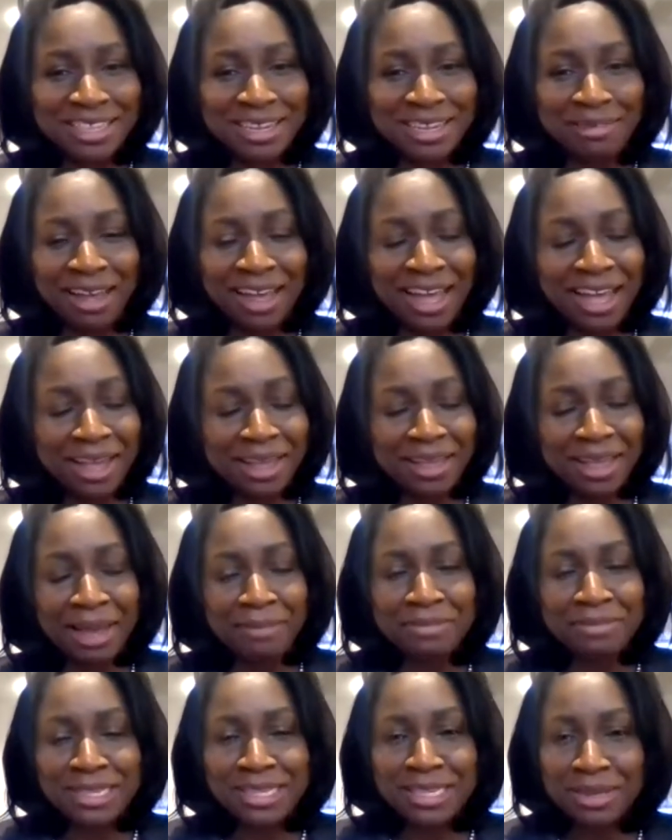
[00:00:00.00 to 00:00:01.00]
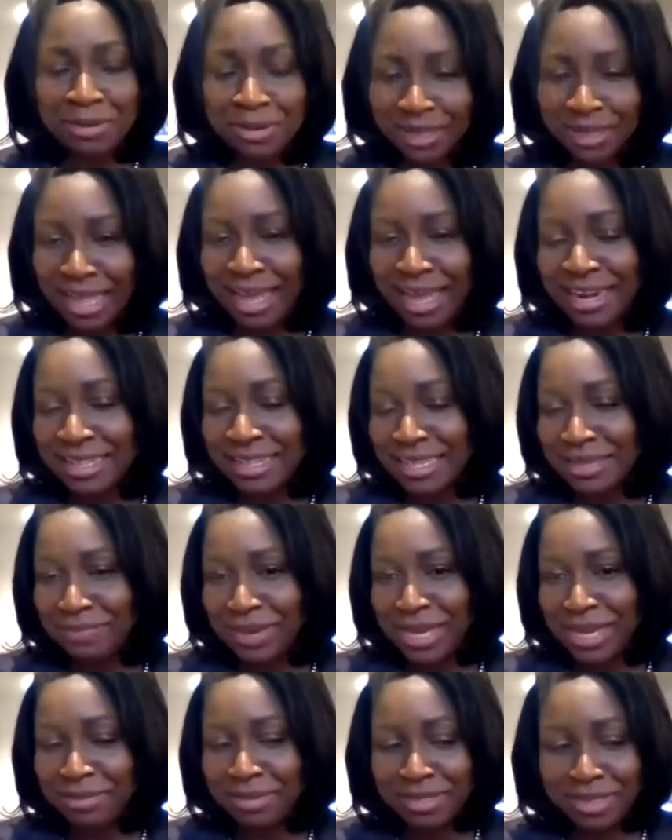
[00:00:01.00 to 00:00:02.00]
So I'm so delighted to
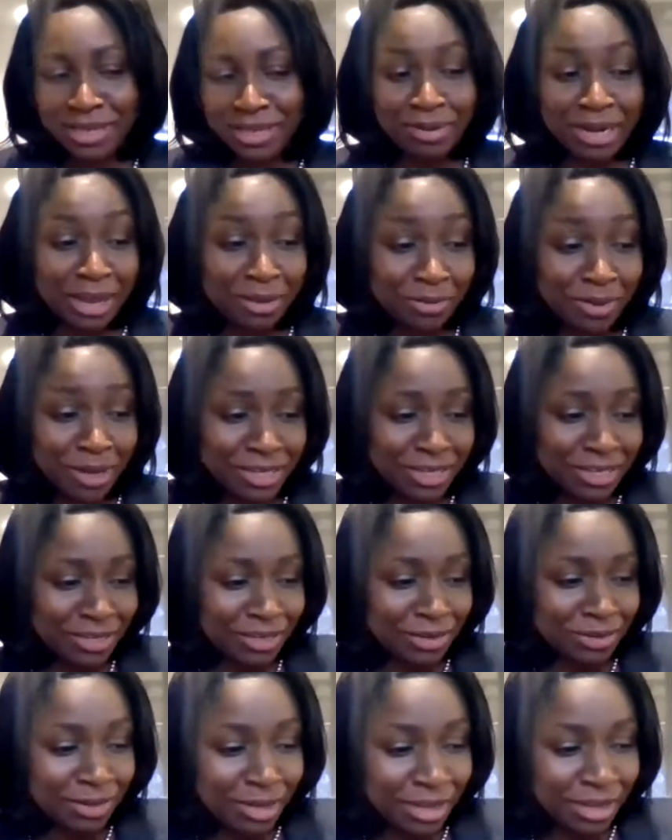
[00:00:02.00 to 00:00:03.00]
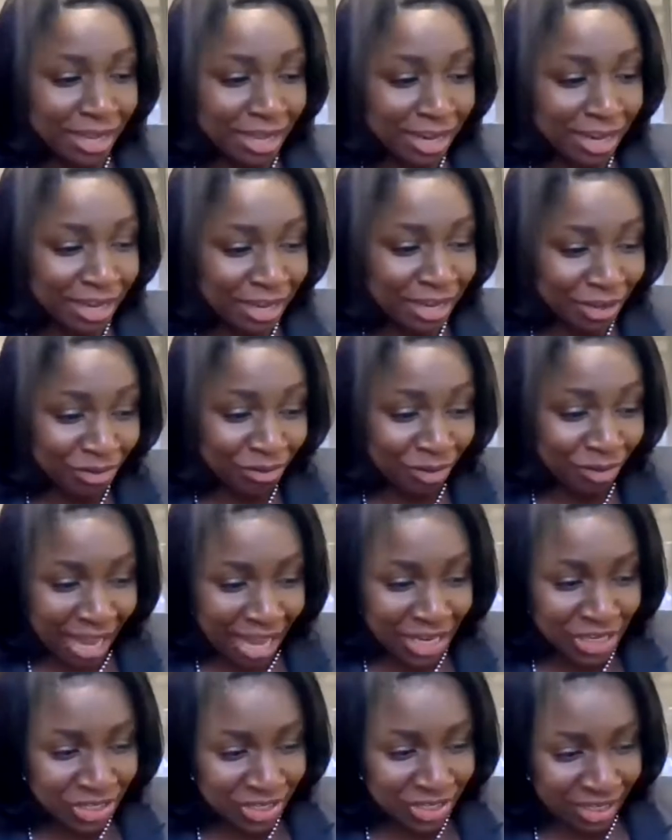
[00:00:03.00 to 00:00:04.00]
be with you, and I want to
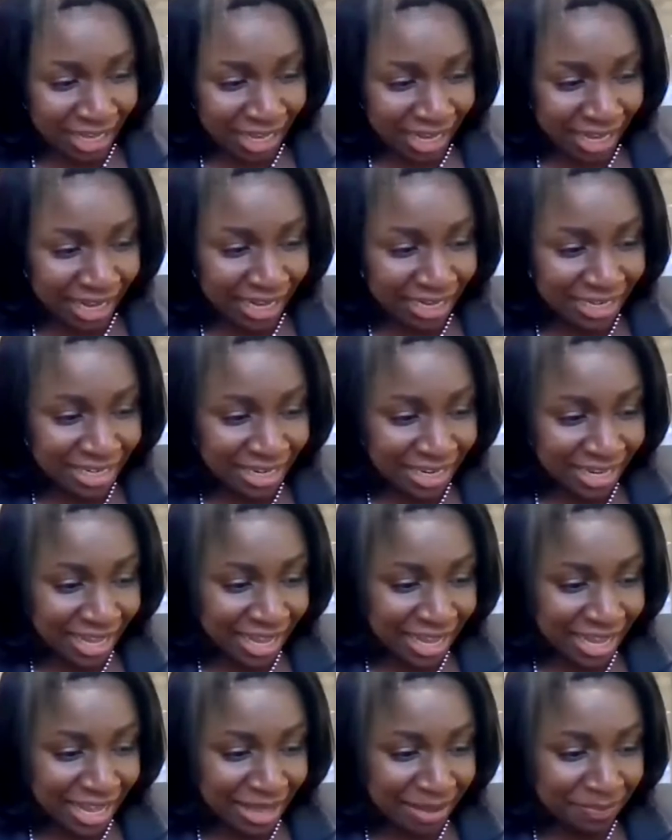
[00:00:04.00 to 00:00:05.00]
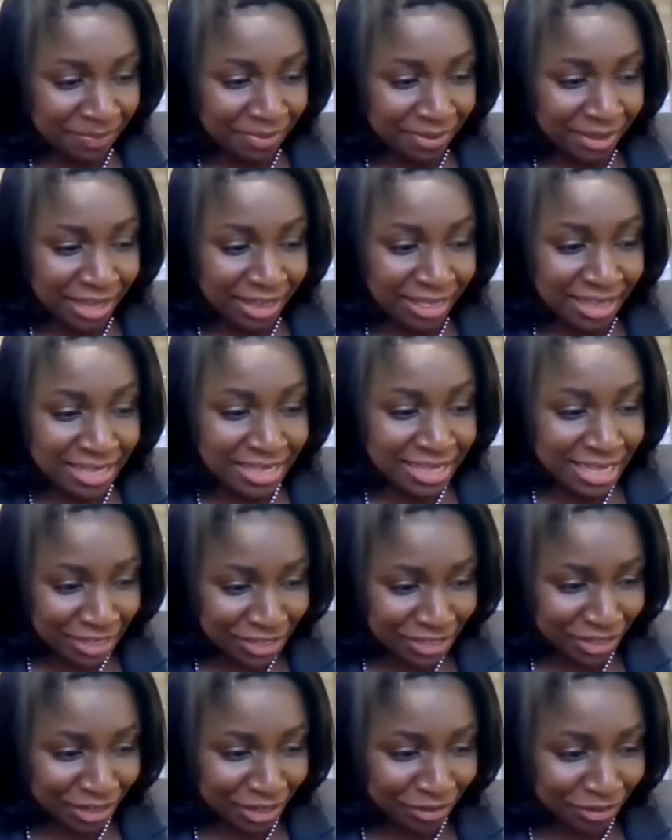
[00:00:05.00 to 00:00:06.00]
congratulate the
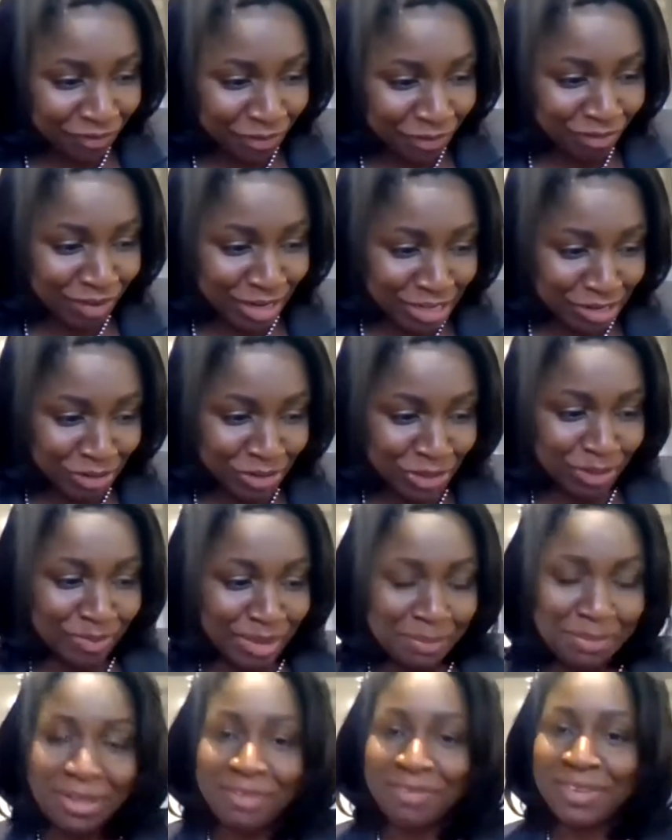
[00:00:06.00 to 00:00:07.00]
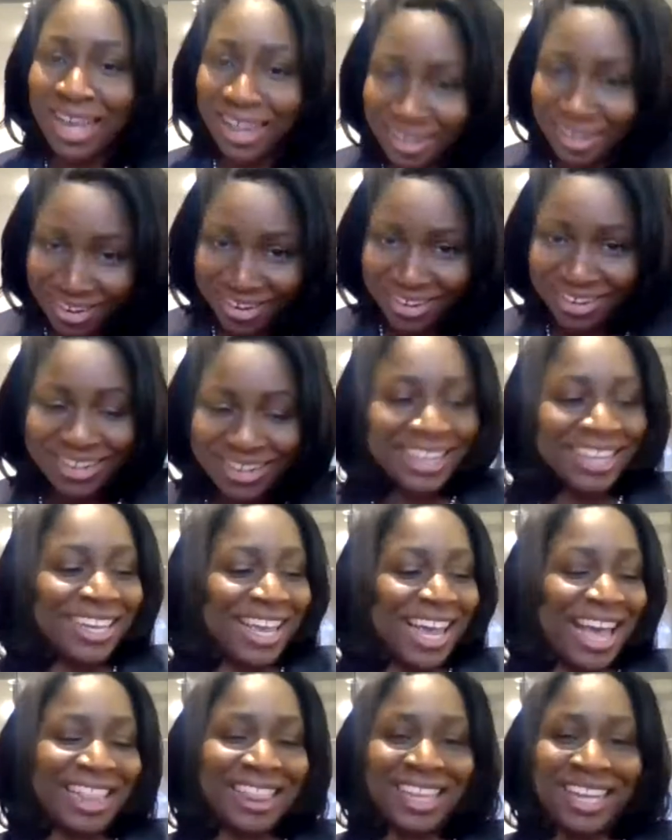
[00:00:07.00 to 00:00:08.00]
Center for Research on People of Color
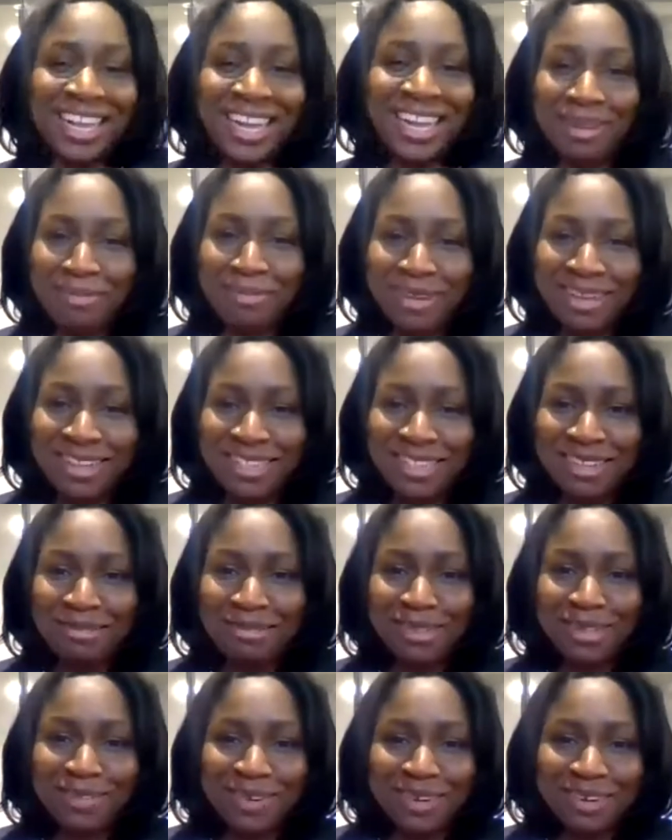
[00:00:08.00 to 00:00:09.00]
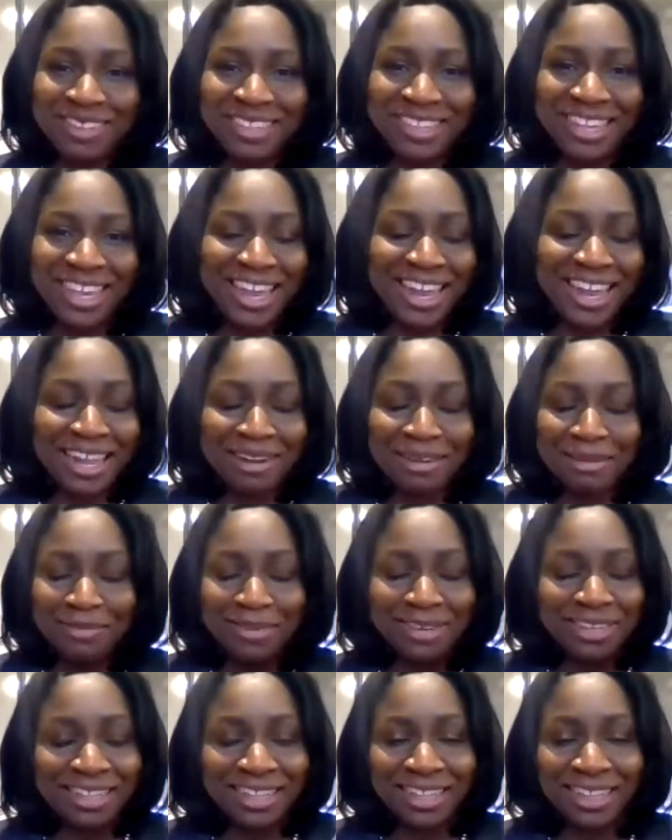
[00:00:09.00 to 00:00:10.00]
at the Columbia School of Nursing. And
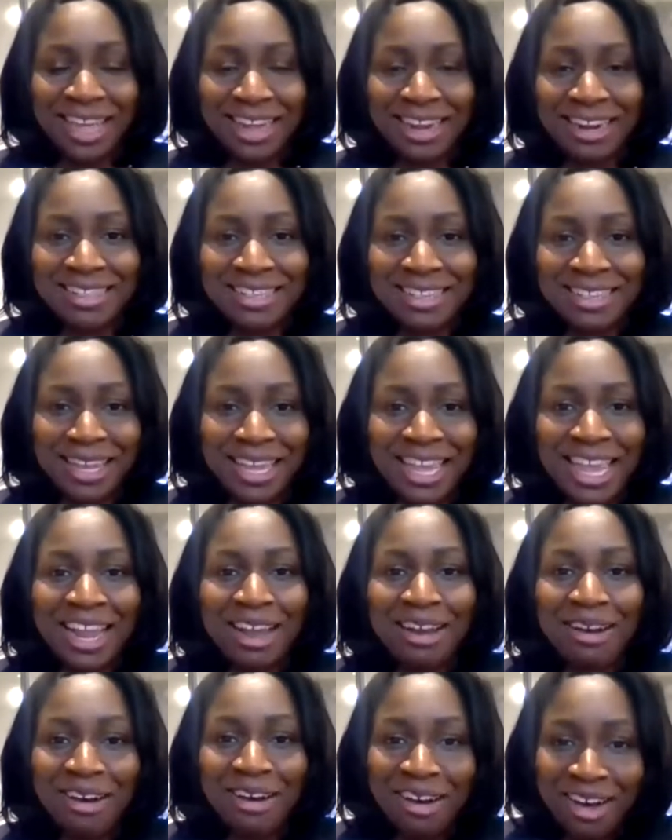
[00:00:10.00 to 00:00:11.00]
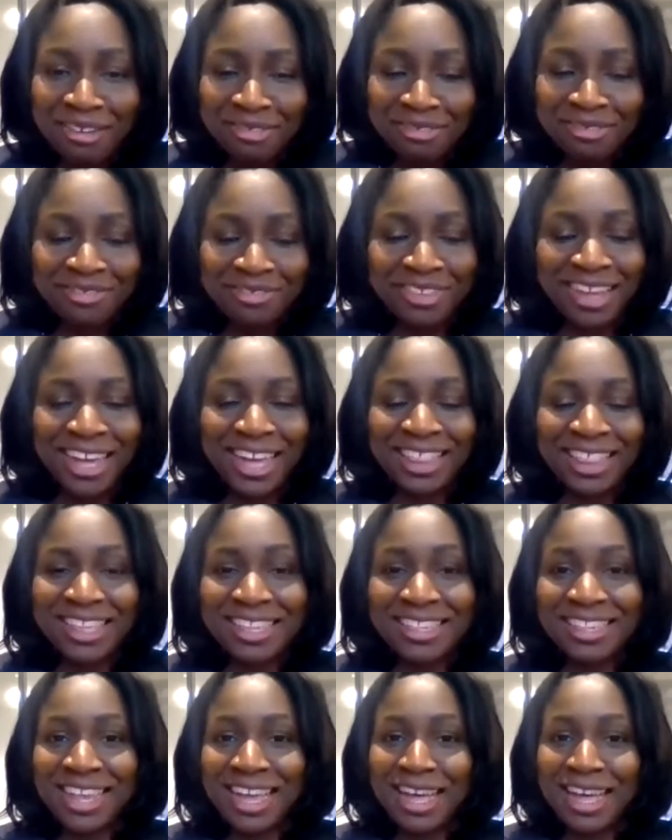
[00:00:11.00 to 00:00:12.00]
I'm just delighted to kick off
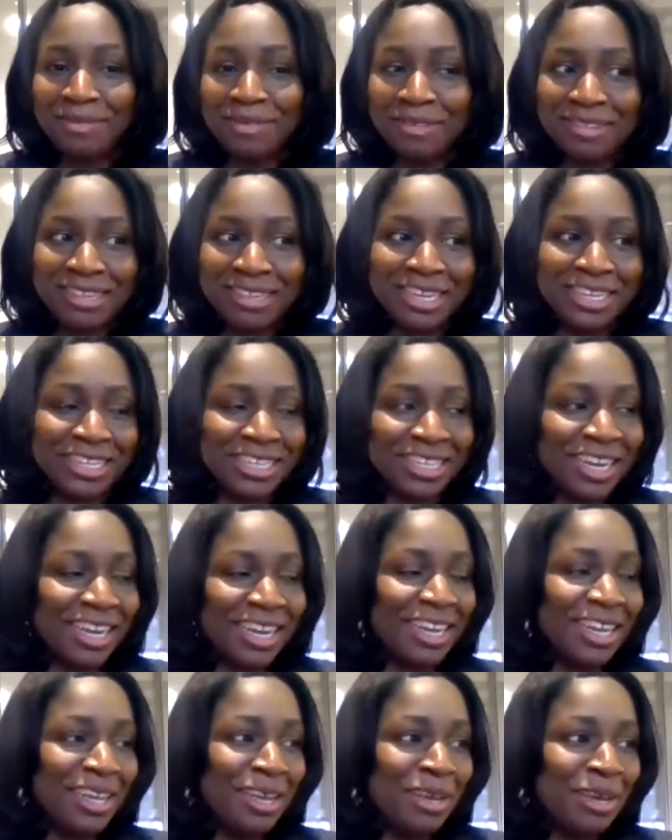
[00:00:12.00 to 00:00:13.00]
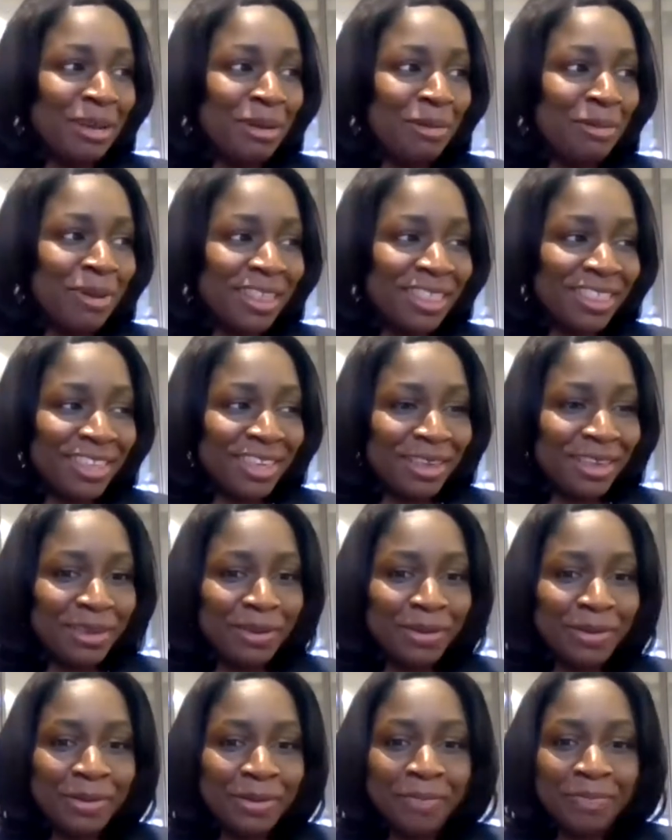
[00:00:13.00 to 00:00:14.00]
this conversation with
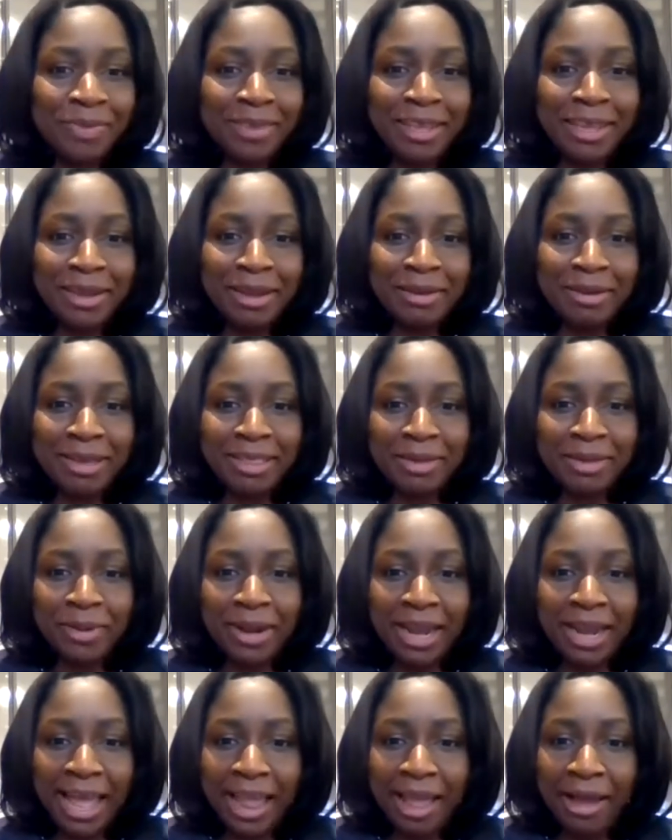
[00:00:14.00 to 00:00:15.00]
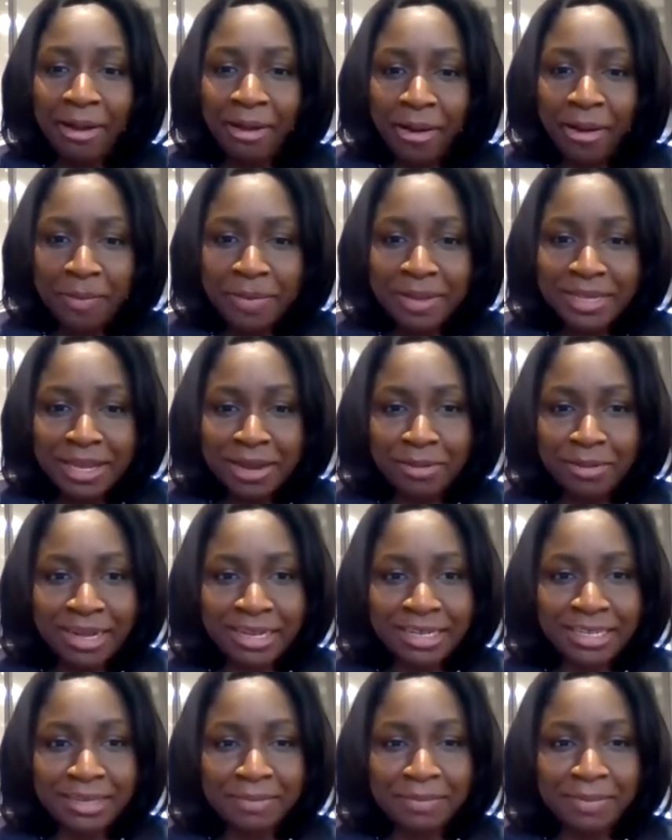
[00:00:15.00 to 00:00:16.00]
you with what I hope is
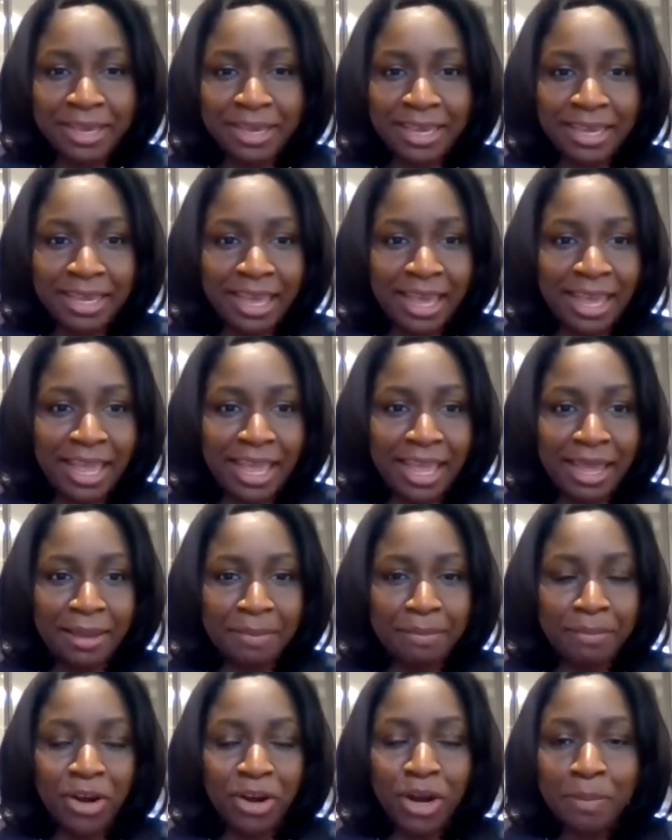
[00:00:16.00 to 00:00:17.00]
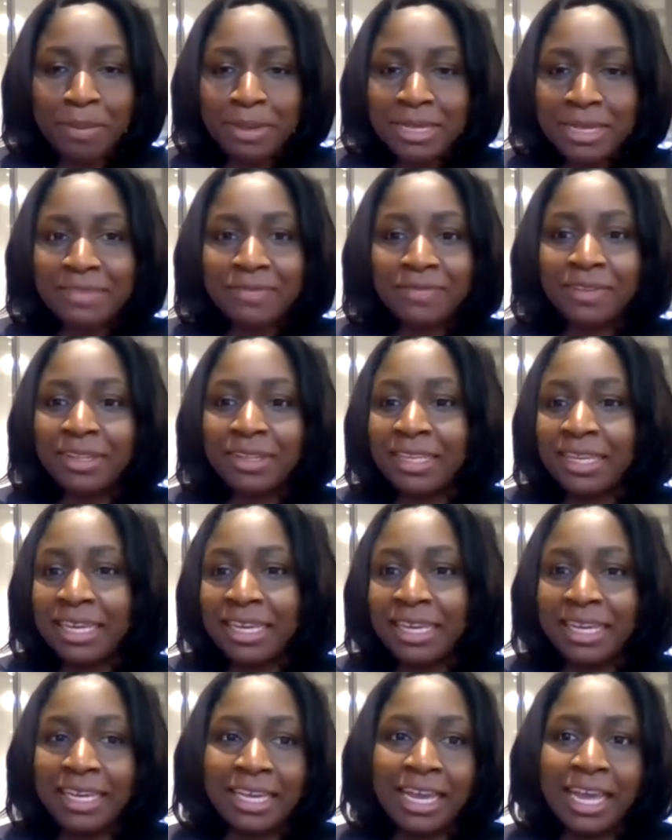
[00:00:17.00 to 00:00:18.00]
going to be a
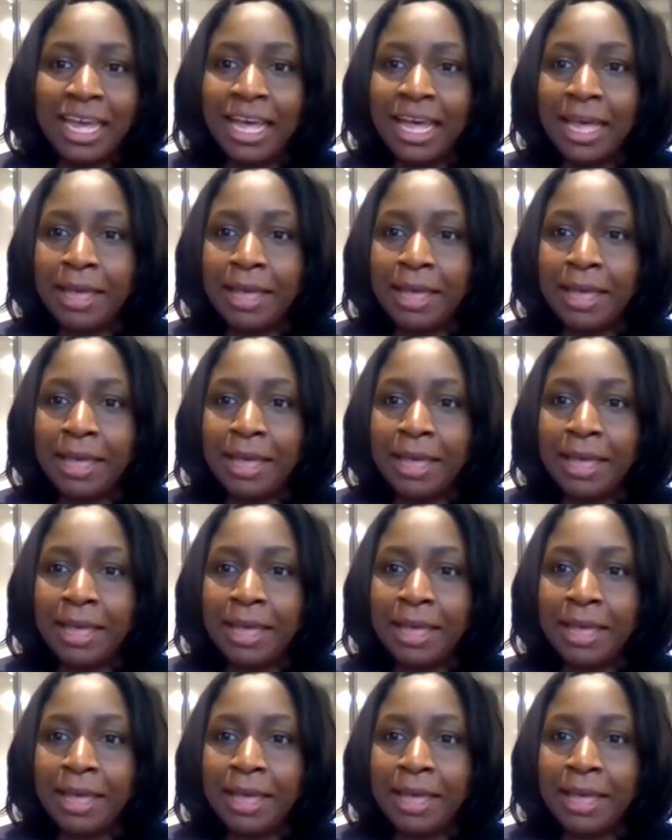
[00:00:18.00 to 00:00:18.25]
purposefully